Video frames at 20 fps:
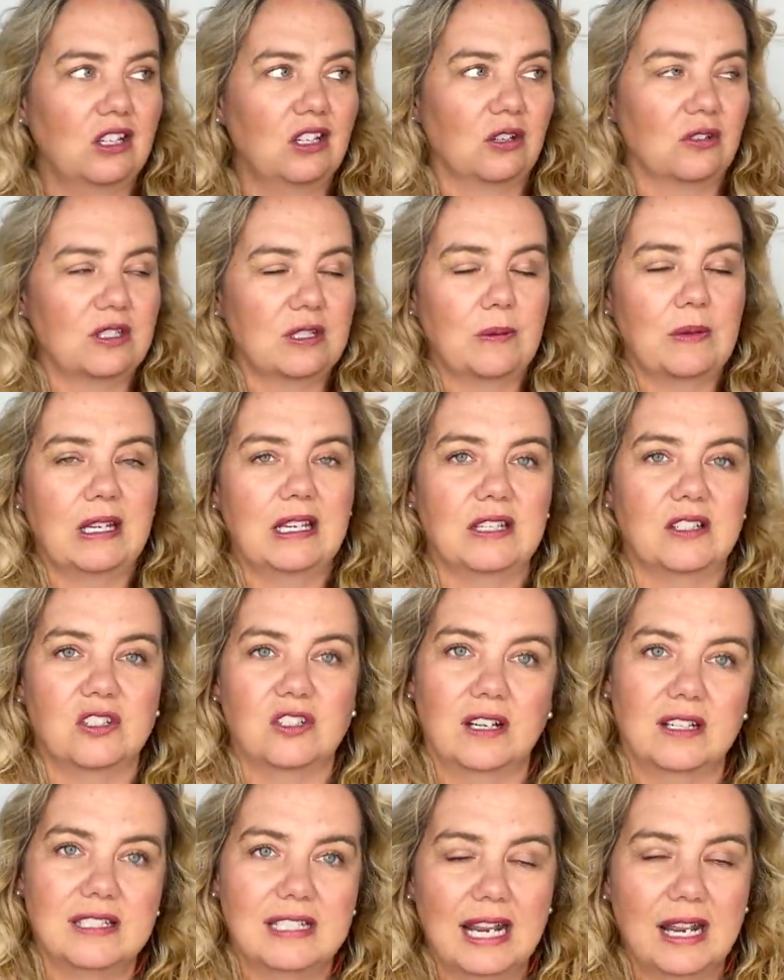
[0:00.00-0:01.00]
you know, something gets
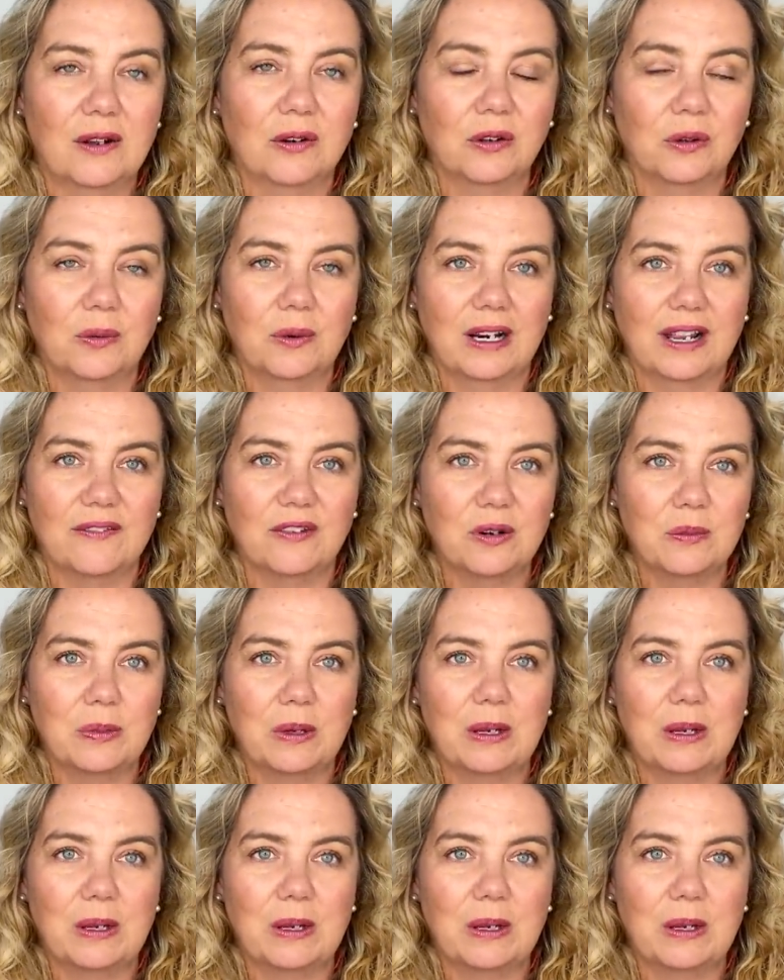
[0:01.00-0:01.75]
shut down or whatever,